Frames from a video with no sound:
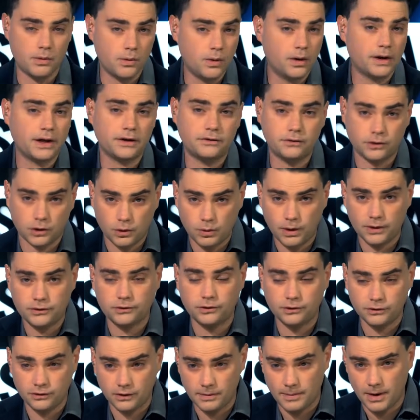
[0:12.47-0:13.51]
We will get to your
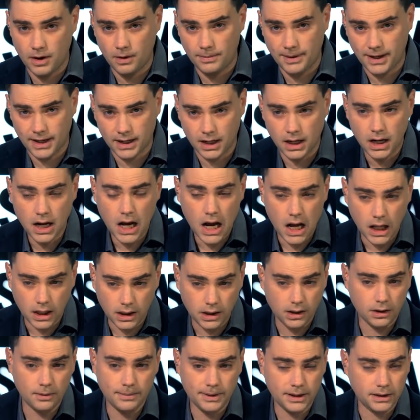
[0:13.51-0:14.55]
questions in the mailbag a
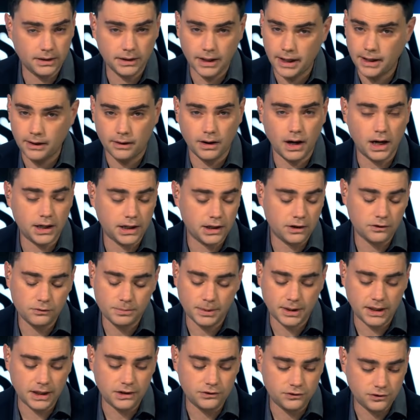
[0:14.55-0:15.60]
little bit later on. It has
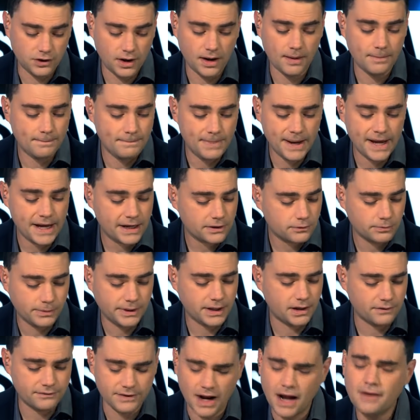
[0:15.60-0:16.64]
been a jam packed
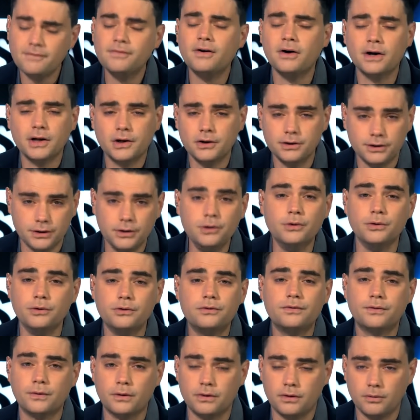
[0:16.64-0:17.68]
week of not very good
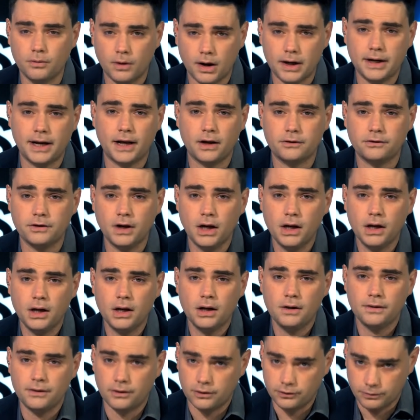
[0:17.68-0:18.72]
news for the White House.
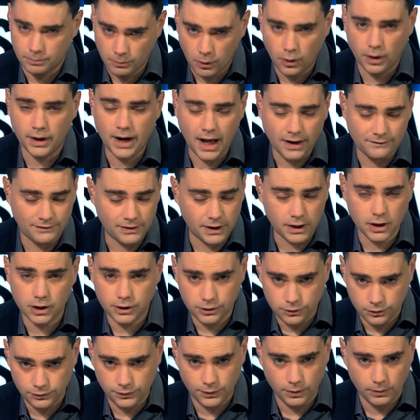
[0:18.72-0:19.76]
There's more not very
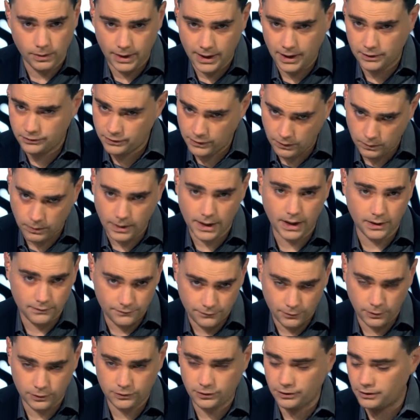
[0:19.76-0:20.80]
good news for the White House on the way.
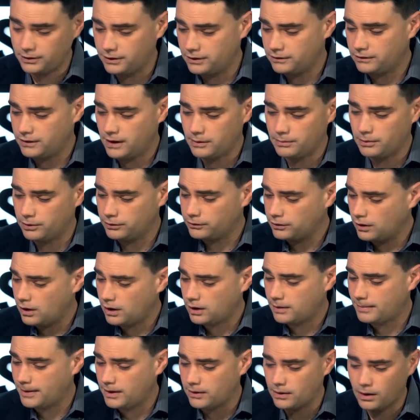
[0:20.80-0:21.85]
Unfortunately, today we'll
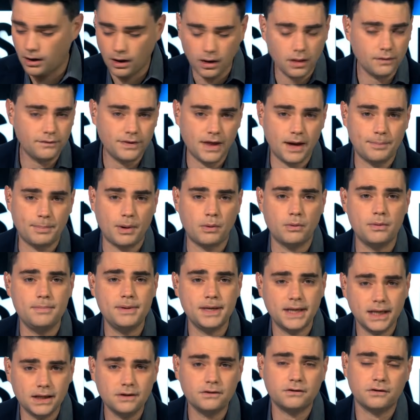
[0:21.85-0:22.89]
talk about all of that. But we
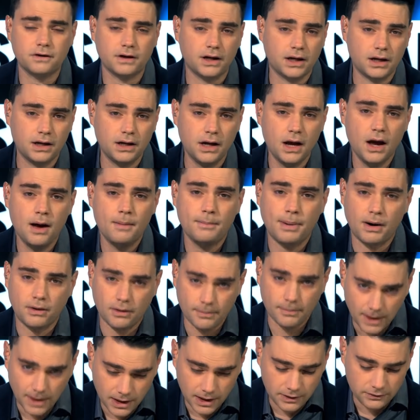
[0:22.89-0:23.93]
begin today by
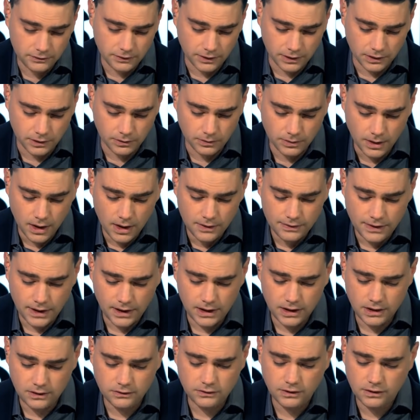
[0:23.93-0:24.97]
reminding you that
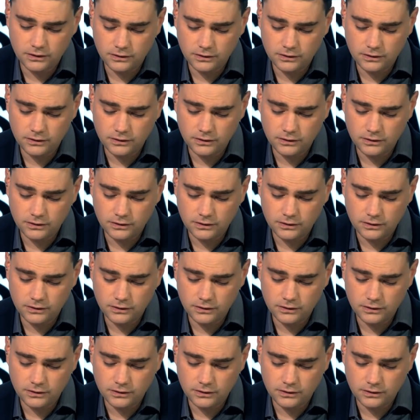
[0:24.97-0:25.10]
it is